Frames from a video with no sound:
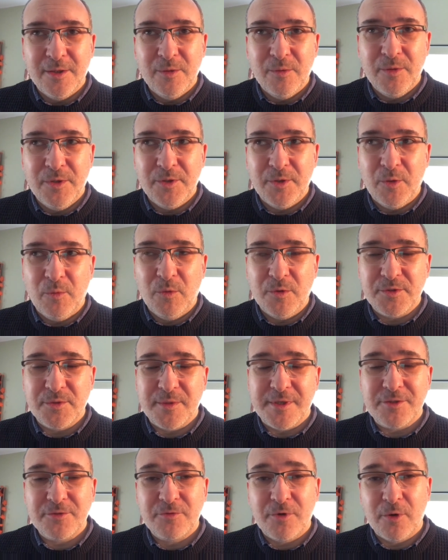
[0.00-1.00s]
you know, what do I
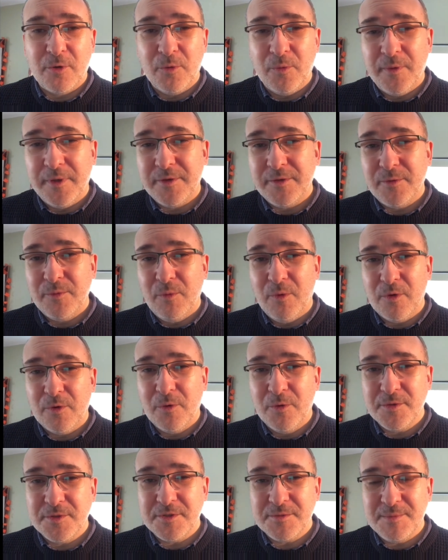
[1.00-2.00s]
struggle with? What
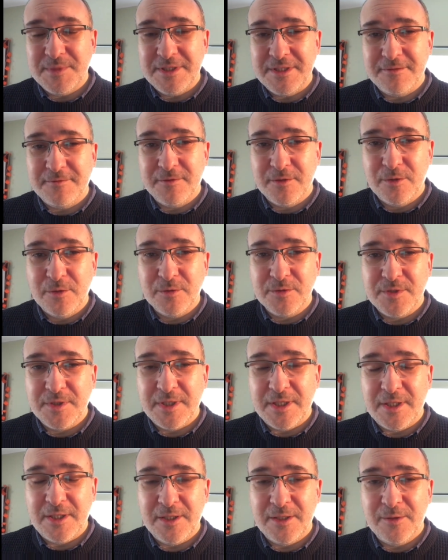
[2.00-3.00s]
causes me
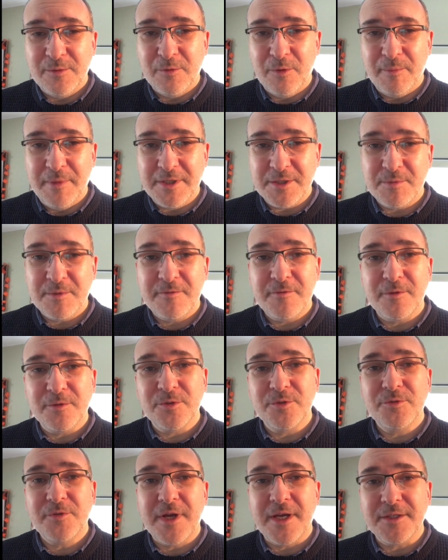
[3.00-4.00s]
difficulty? What makes me feel
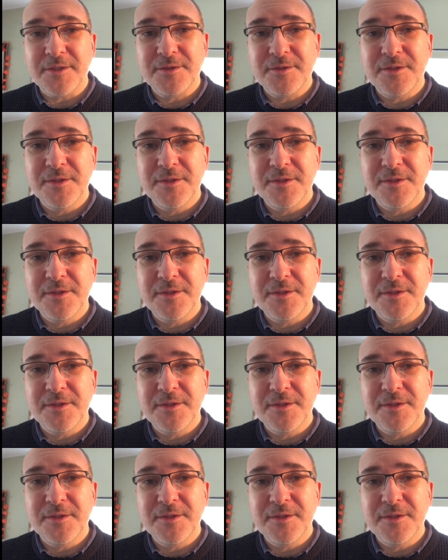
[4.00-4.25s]
stressed?